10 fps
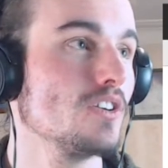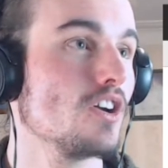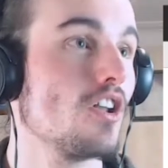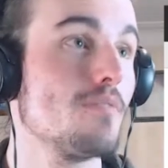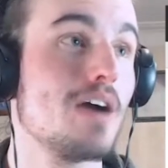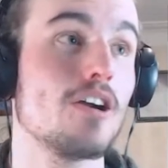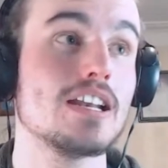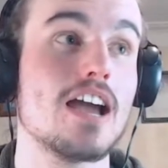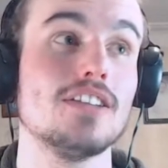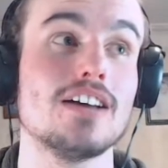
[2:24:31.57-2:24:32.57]
Connor
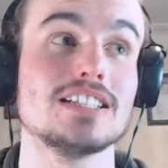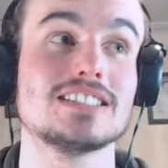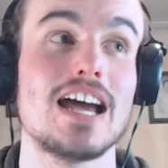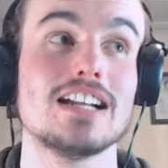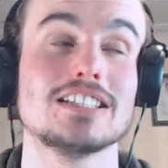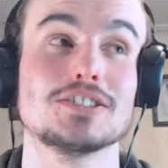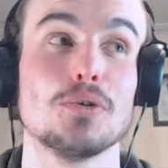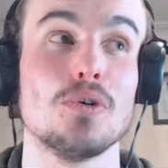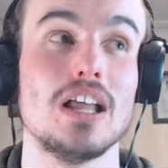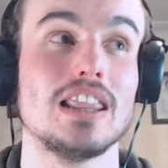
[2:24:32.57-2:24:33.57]
Murray now they're starting to
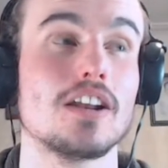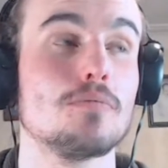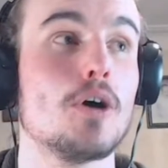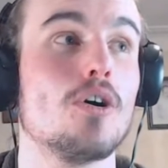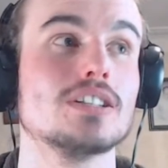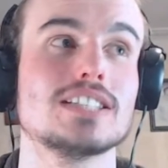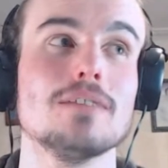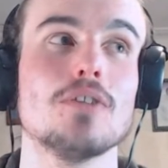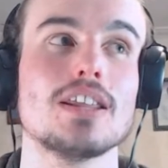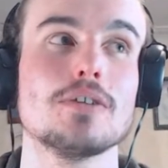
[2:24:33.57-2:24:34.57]
stall a little bit, or it
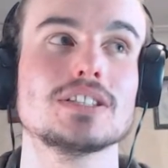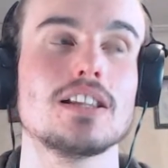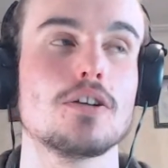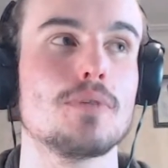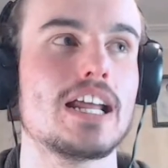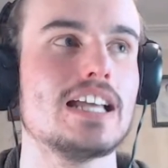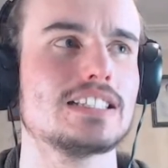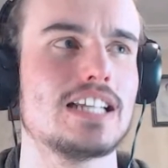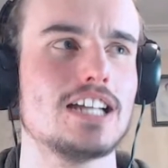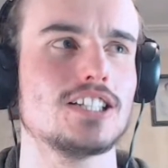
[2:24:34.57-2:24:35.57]
seemed like there was a little bit of
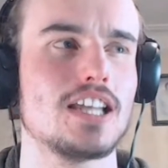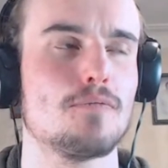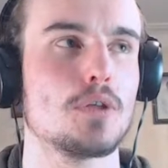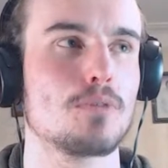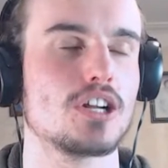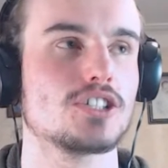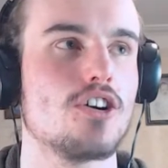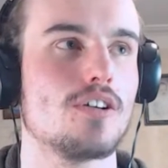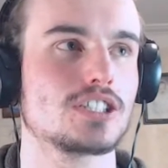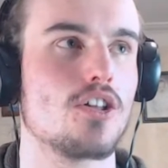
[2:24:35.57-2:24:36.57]
hesitation there for the British
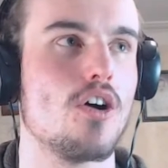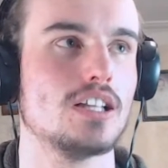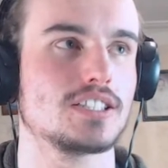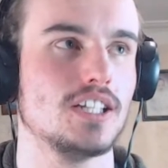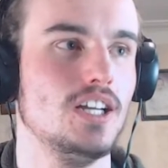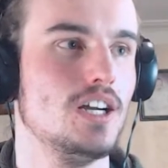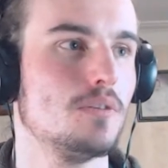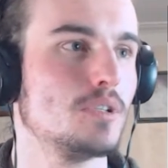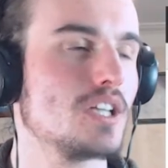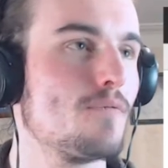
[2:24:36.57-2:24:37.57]
and Irish Lions,
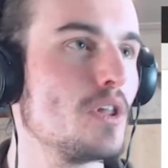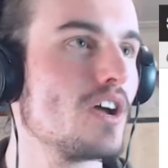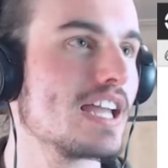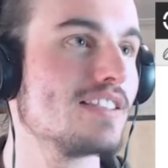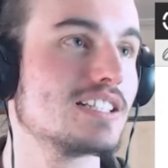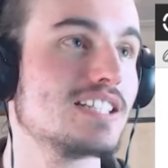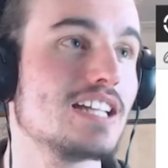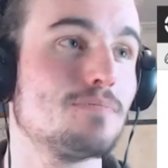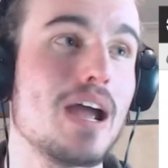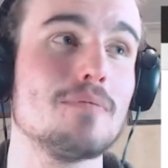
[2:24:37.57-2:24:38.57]
which I feel like at this
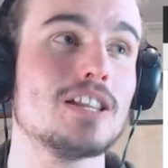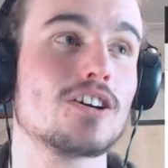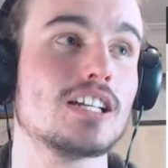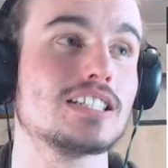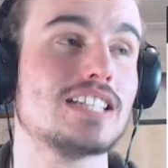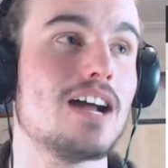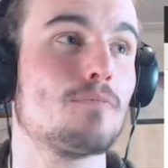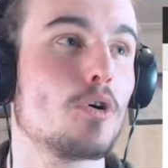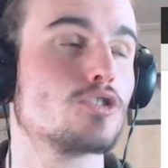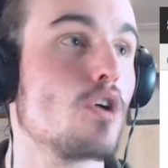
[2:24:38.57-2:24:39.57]
stage maybe looking to set
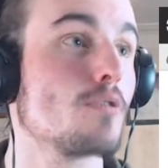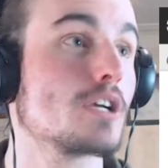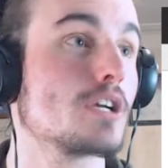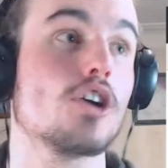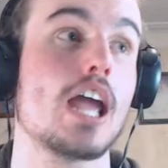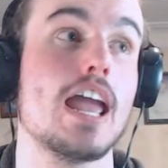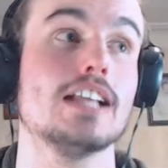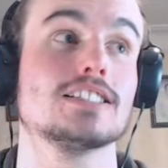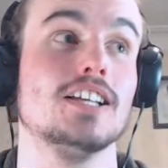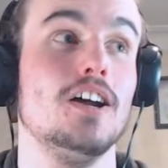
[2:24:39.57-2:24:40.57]
up for a drop kick. Good
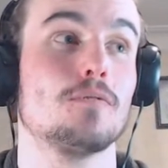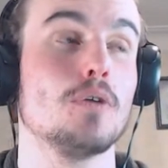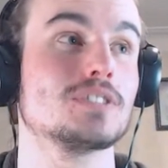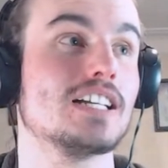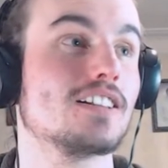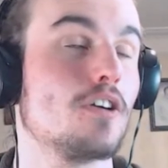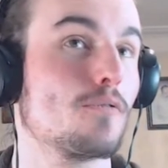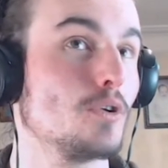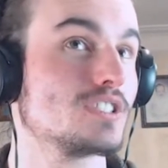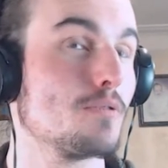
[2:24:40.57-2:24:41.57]
hands from Sinclair.
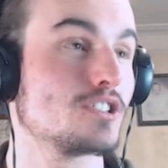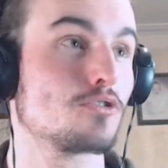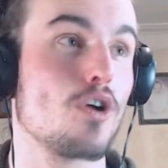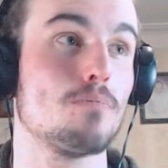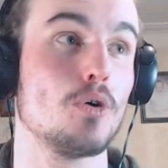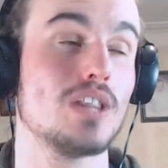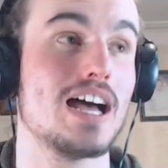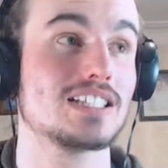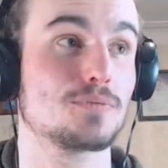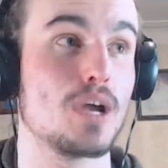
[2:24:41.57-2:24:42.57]
Of course, there was a drop ball
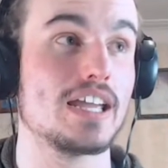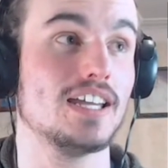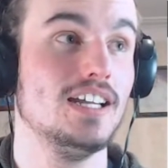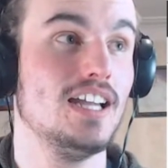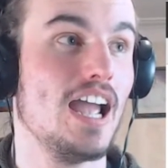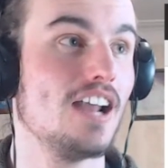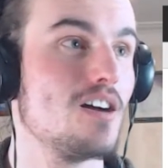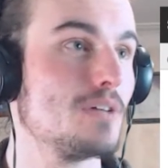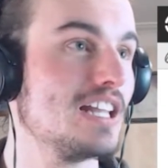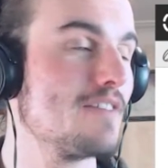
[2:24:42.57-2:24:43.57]
last week, and
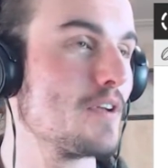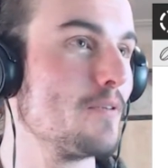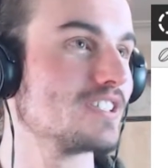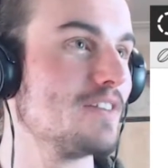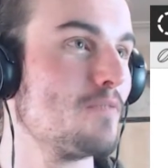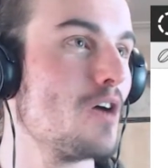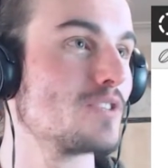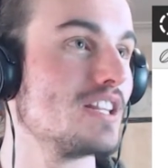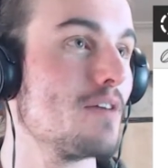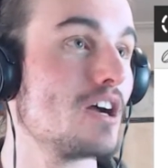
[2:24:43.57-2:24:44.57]
I believe he was
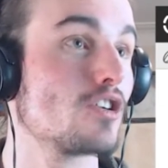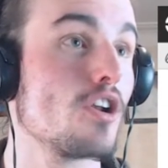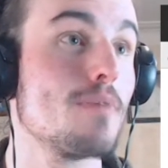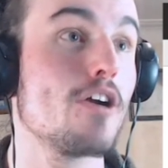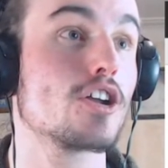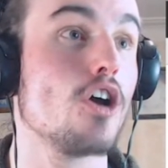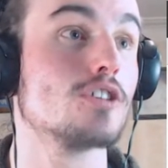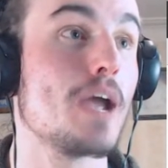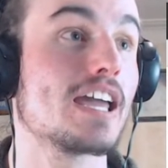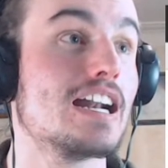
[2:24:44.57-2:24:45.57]
involved in that one. Connor Murray
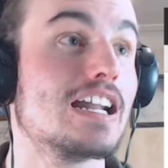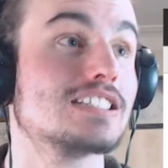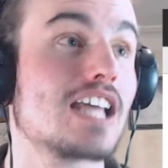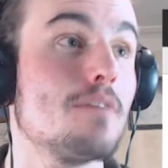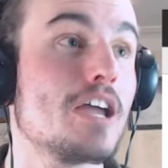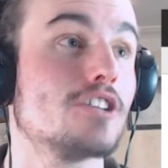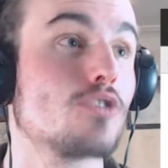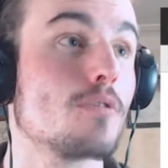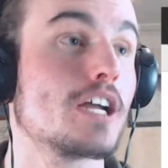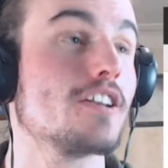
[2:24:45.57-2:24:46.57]
goes back, and it is going to be a
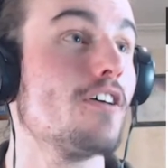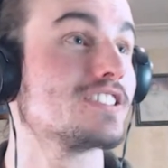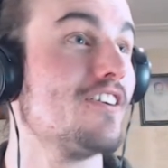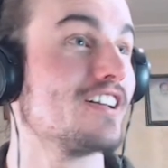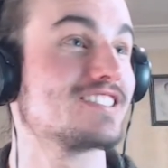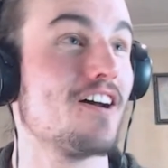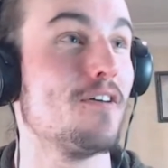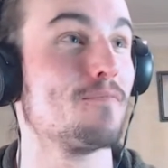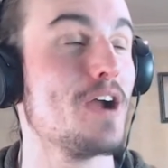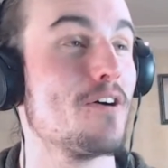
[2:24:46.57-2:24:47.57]
drop kick. No, it's not. It's
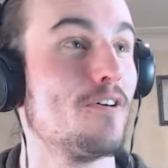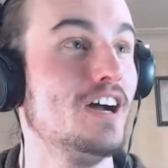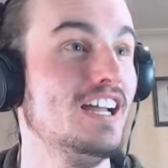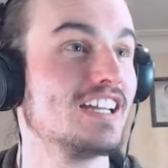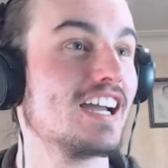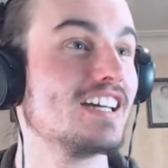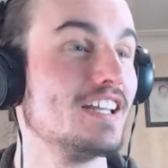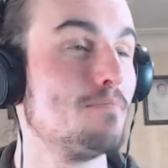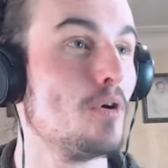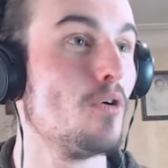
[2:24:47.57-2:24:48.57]
Owen Farrell kicking
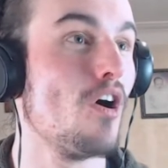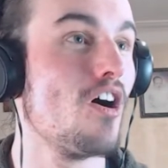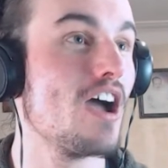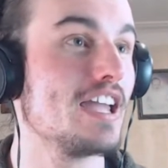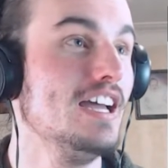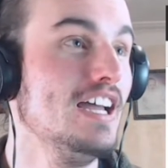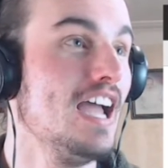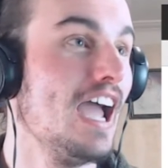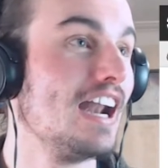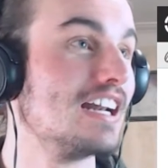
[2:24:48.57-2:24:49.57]
the ball high,
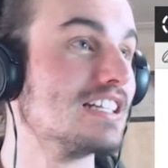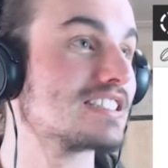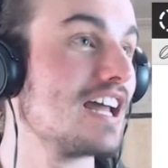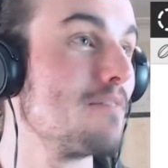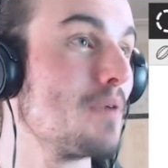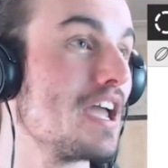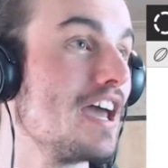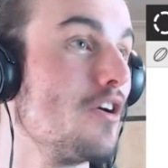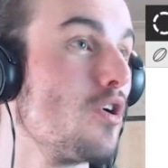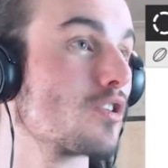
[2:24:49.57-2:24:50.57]
and it is going to be
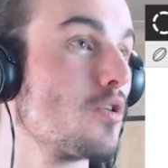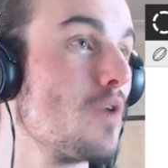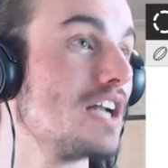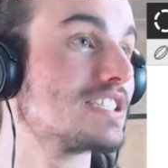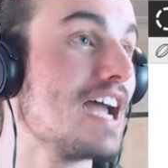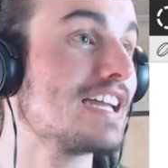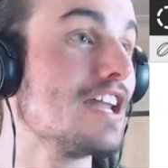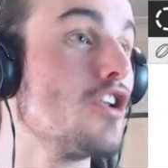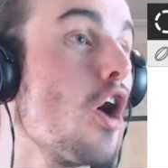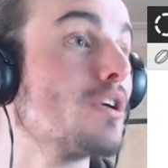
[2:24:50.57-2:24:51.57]
an awkward one
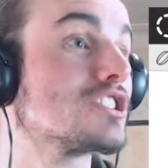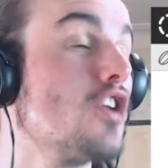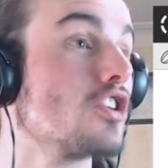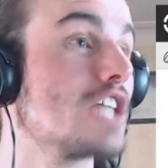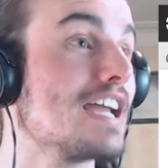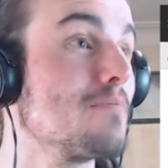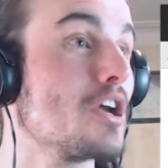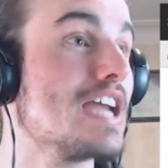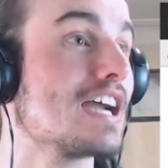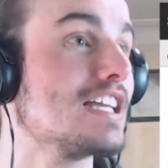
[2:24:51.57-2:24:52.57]
taken. No, it's not taken
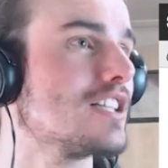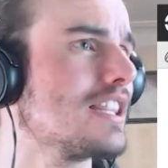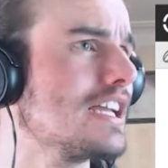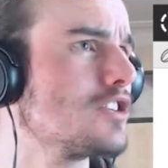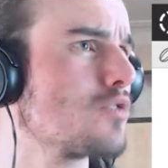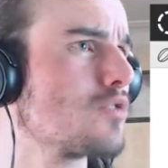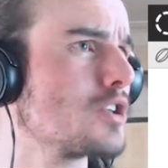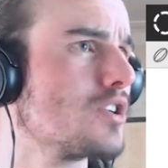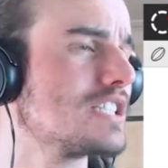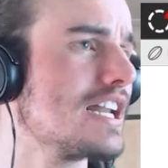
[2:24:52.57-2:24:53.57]
by Yankees. I think he dropped
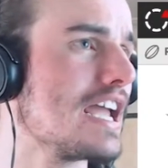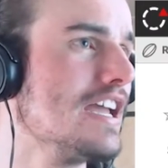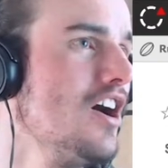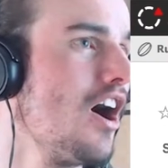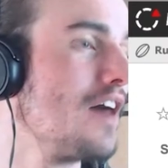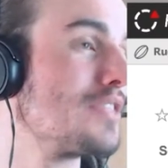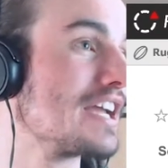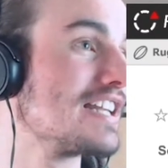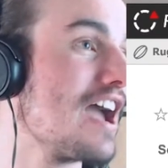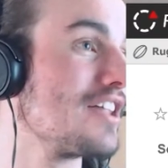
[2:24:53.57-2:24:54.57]
it, or did he? I
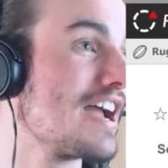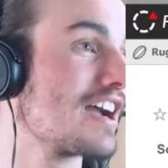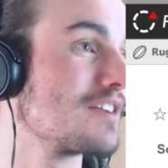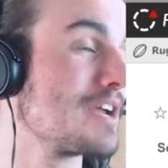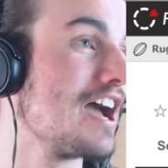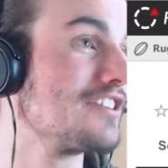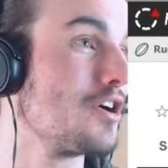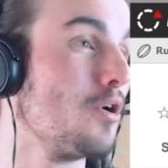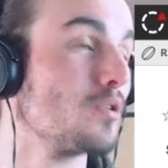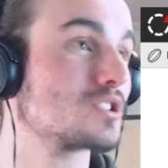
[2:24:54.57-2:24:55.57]
think now they are going to be under
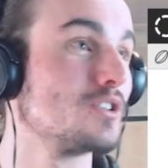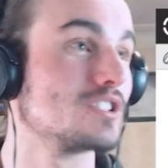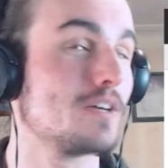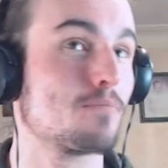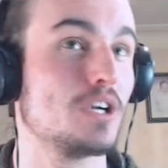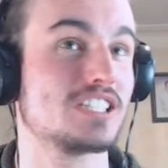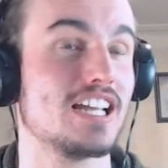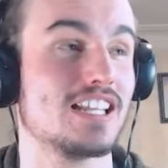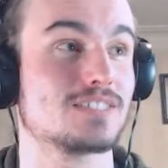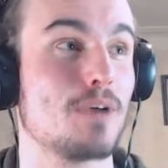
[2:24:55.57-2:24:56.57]
all sorts of pressure
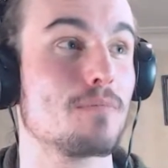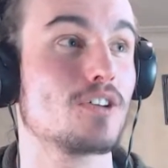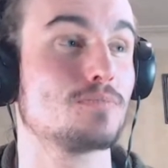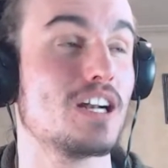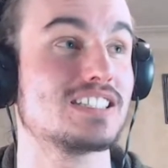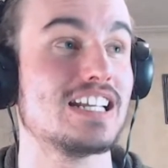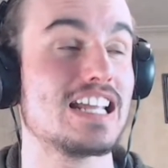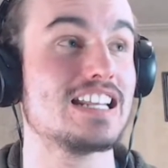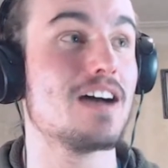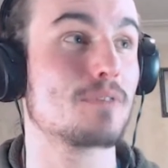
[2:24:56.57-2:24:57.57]
here, the Springboks, but it did
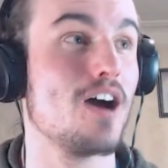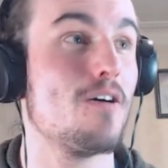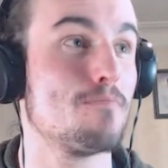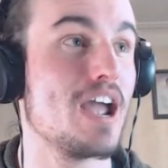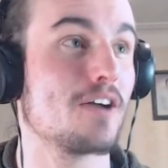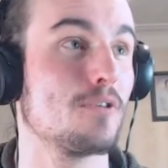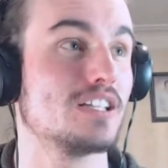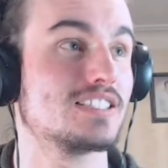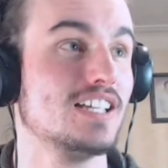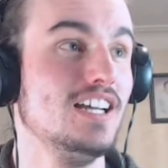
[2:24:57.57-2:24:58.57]
end up going
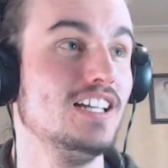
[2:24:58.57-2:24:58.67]
backwards.